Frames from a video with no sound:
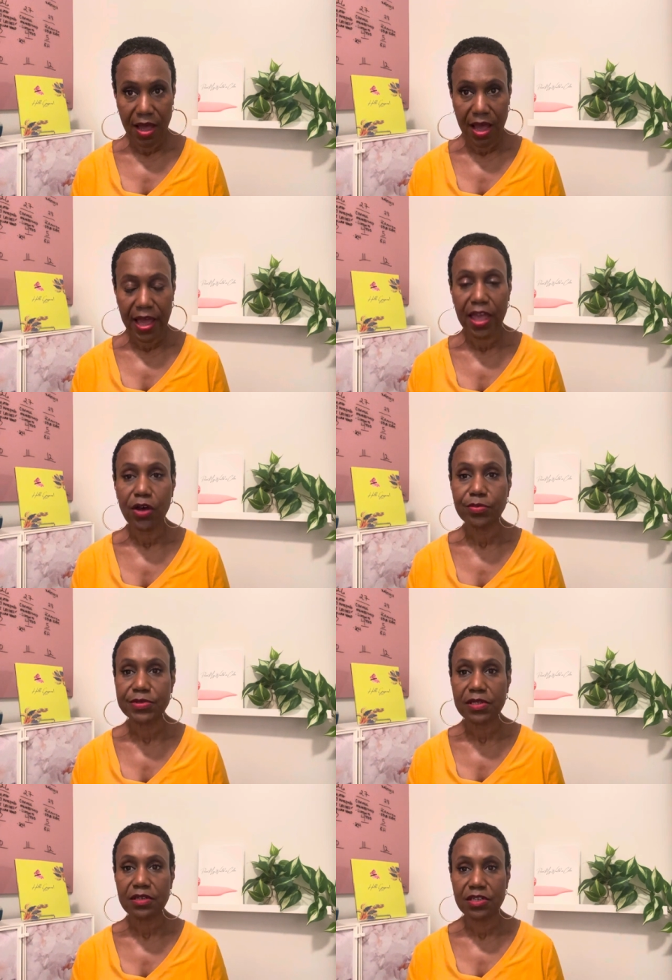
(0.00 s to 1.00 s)
I
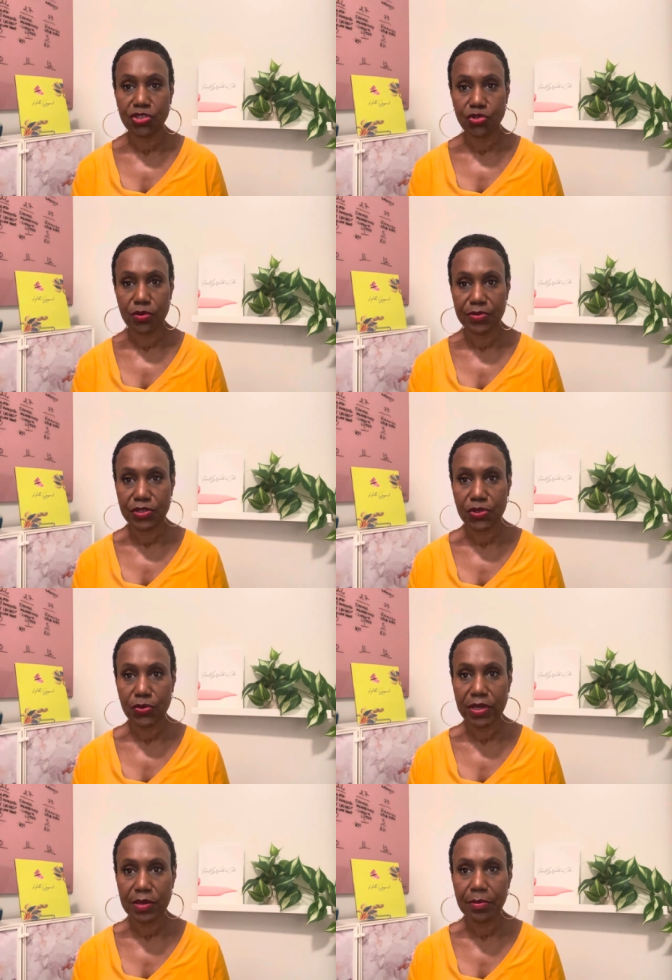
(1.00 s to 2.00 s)
helped contribute to
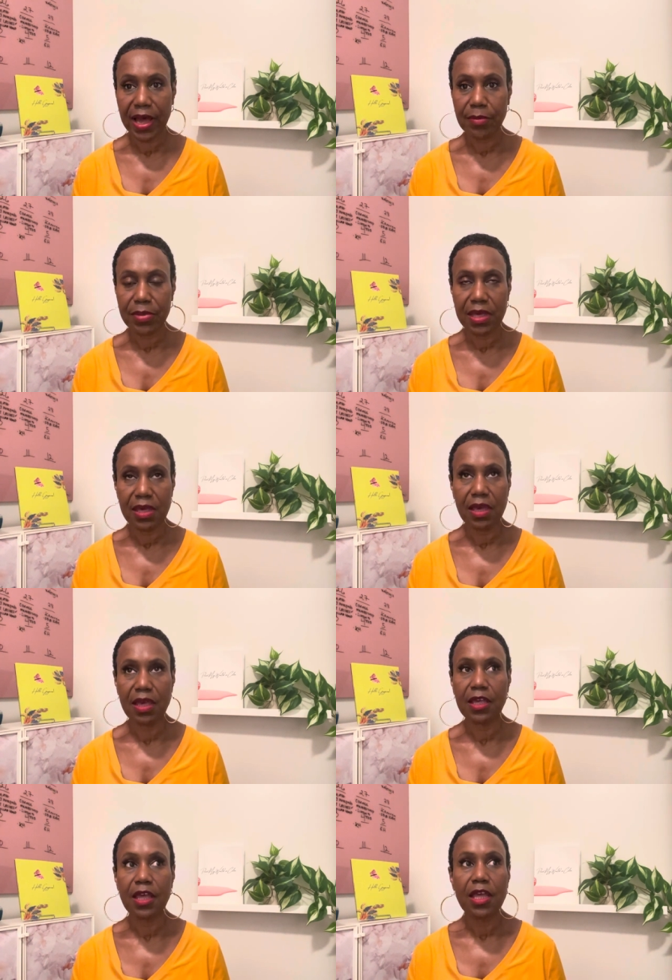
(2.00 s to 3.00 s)
it by
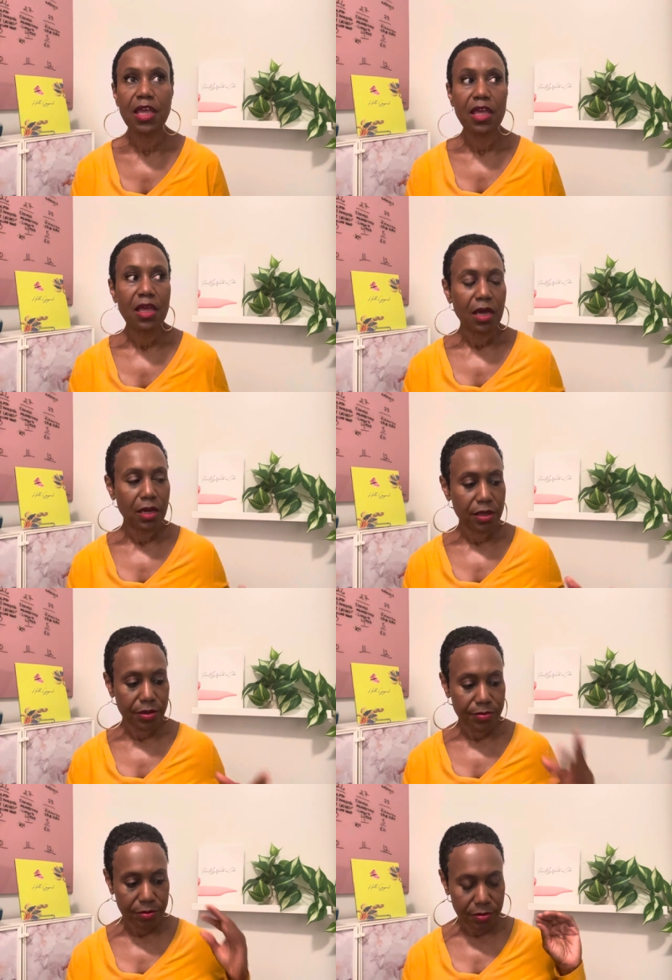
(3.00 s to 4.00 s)
being
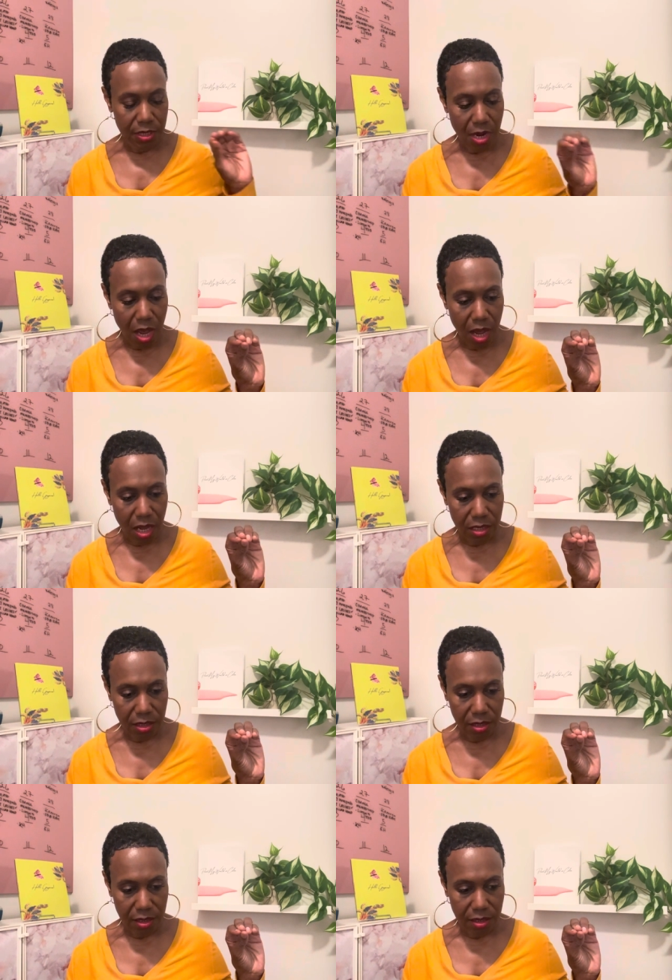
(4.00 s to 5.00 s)

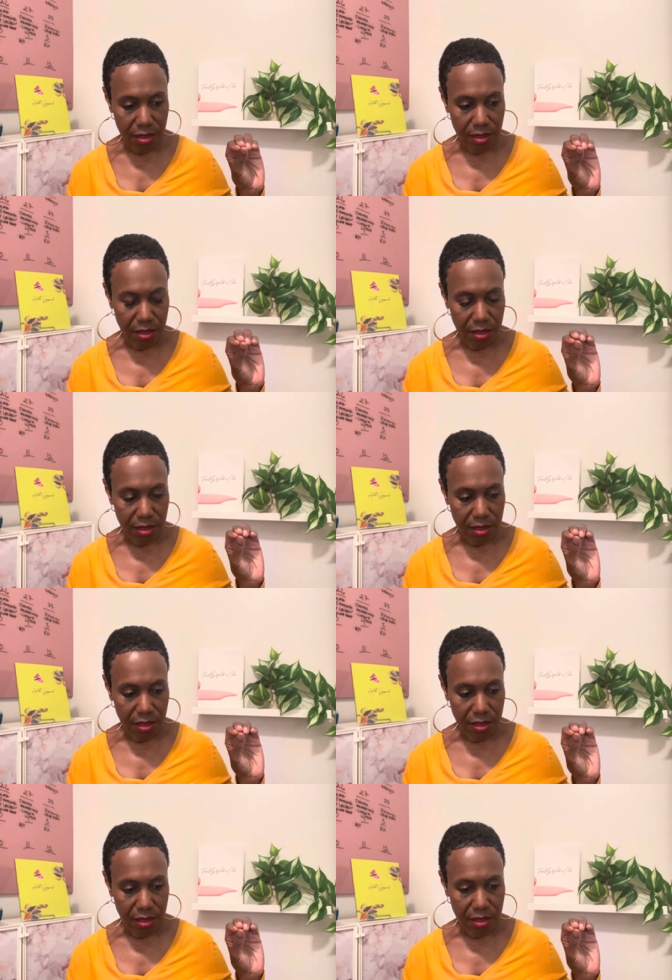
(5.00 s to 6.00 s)

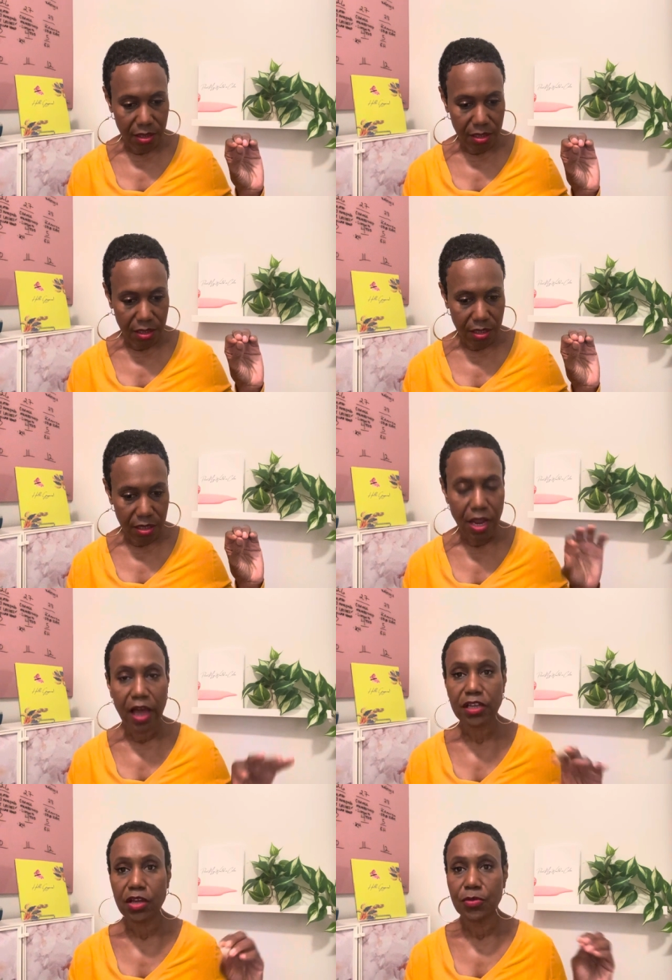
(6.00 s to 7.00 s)

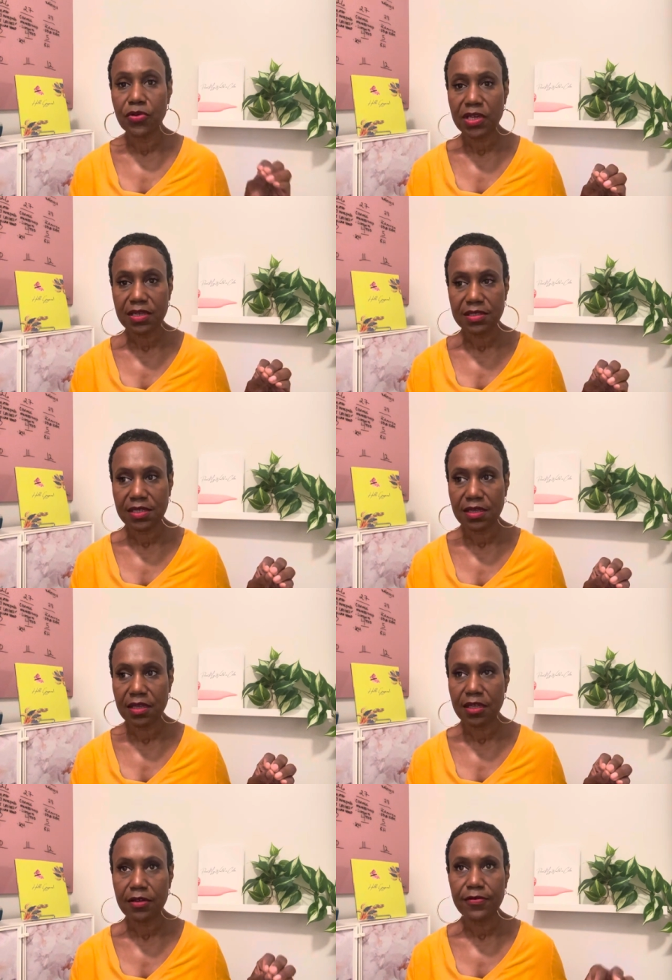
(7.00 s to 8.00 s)

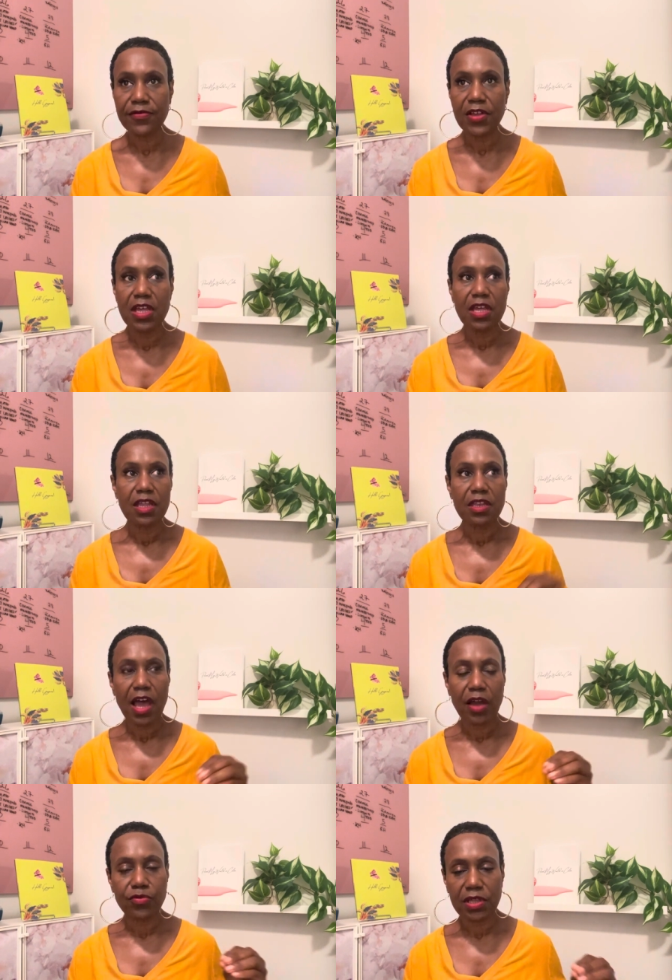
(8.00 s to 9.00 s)
non-communicative,
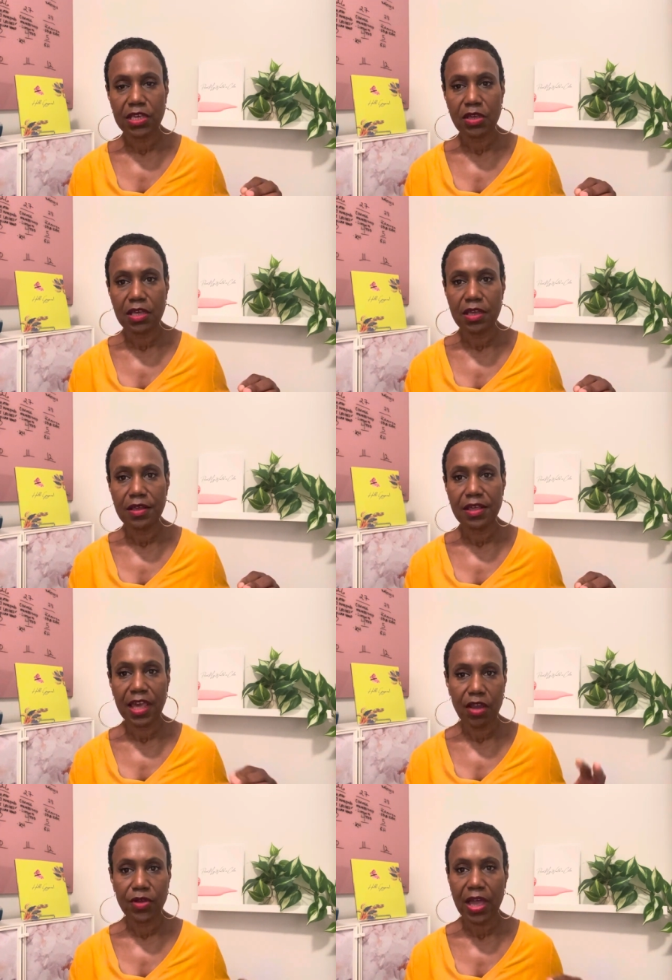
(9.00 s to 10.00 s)
not really
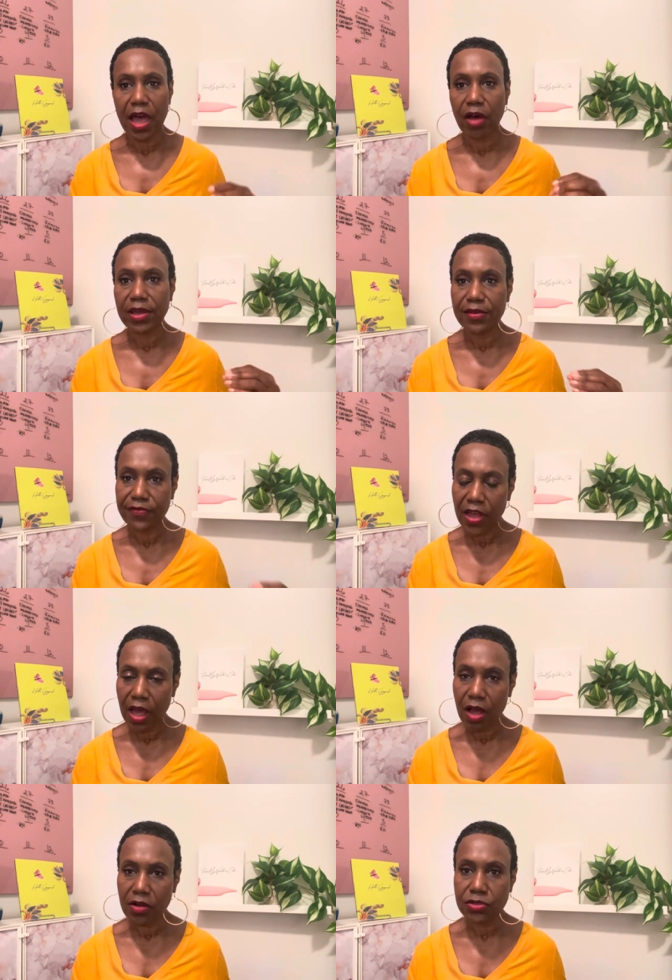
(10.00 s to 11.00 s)
caring how he
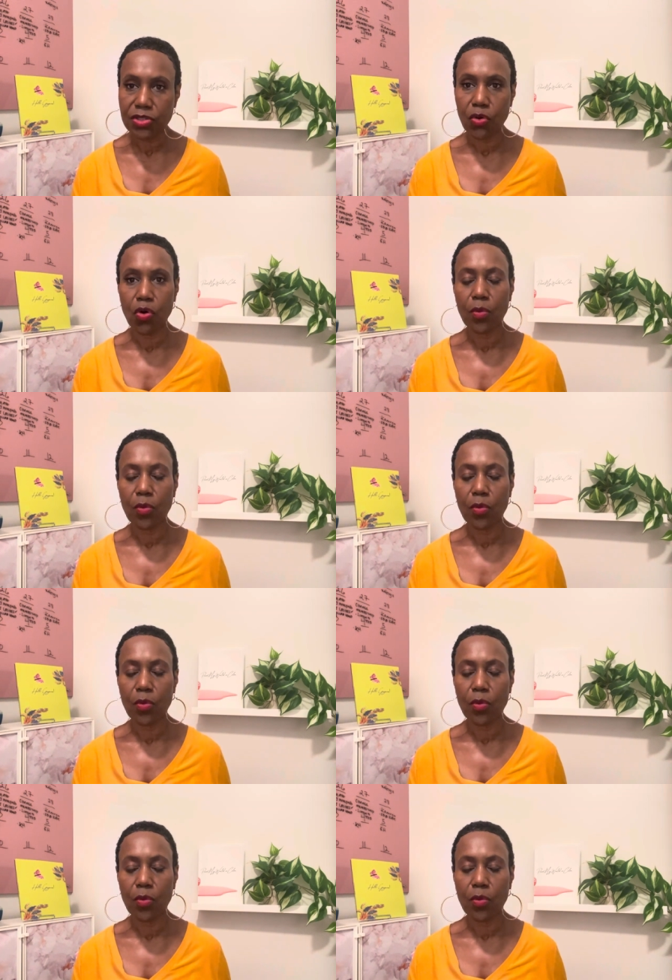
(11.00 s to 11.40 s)
felt, or